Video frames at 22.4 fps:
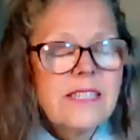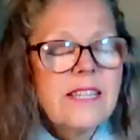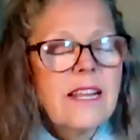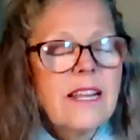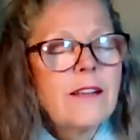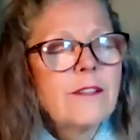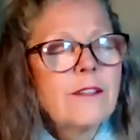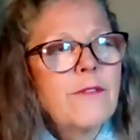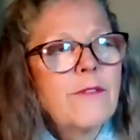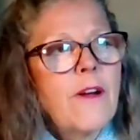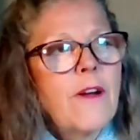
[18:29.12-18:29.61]

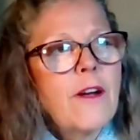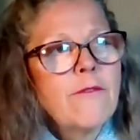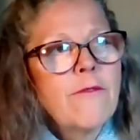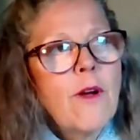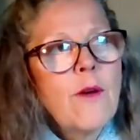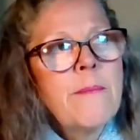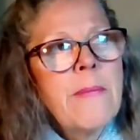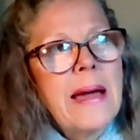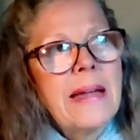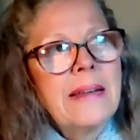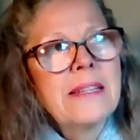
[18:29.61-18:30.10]
sounds very
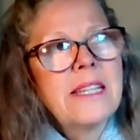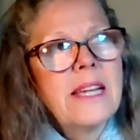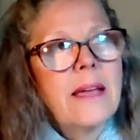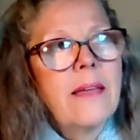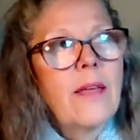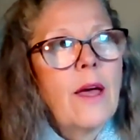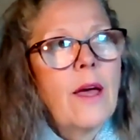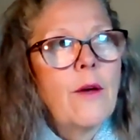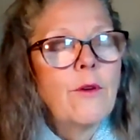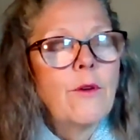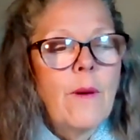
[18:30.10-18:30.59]

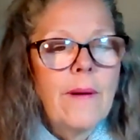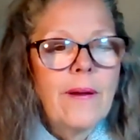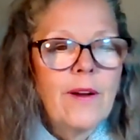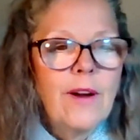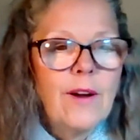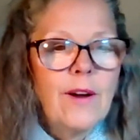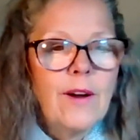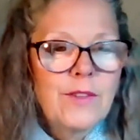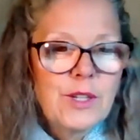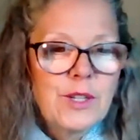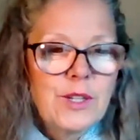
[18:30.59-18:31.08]
romantic though,
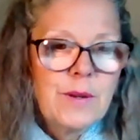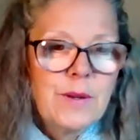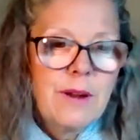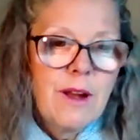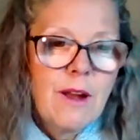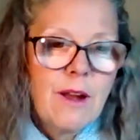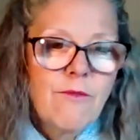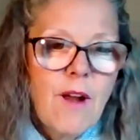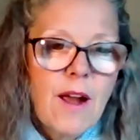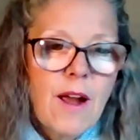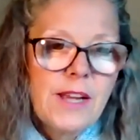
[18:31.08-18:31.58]
going off to
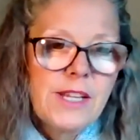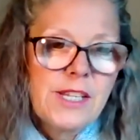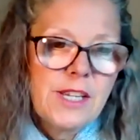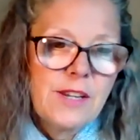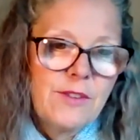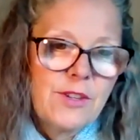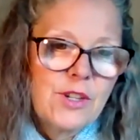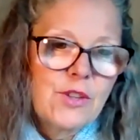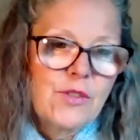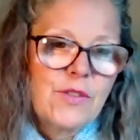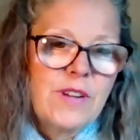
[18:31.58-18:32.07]
a
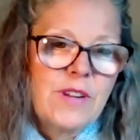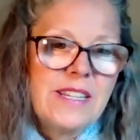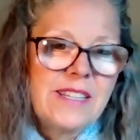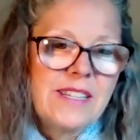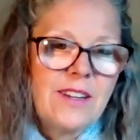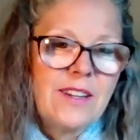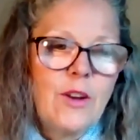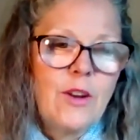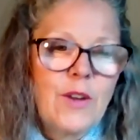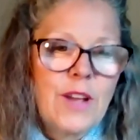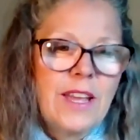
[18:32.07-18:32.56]
writing
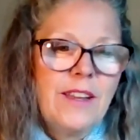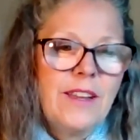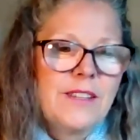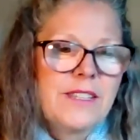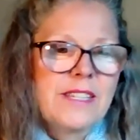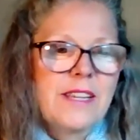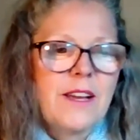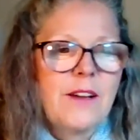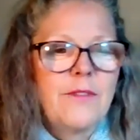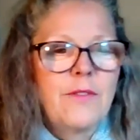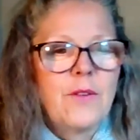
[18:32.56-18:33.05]
retreat and locking
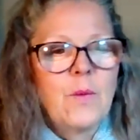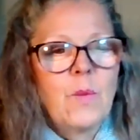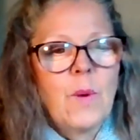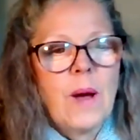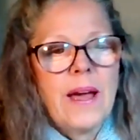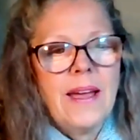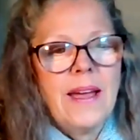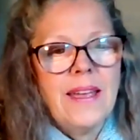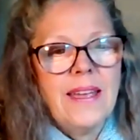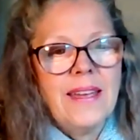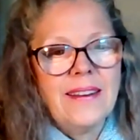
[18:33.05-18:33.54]
yourself
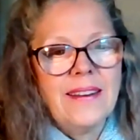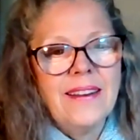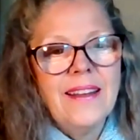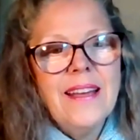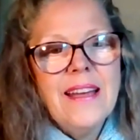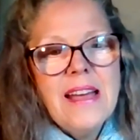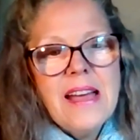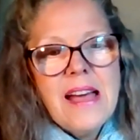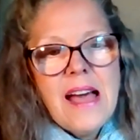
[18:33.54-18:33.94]
away and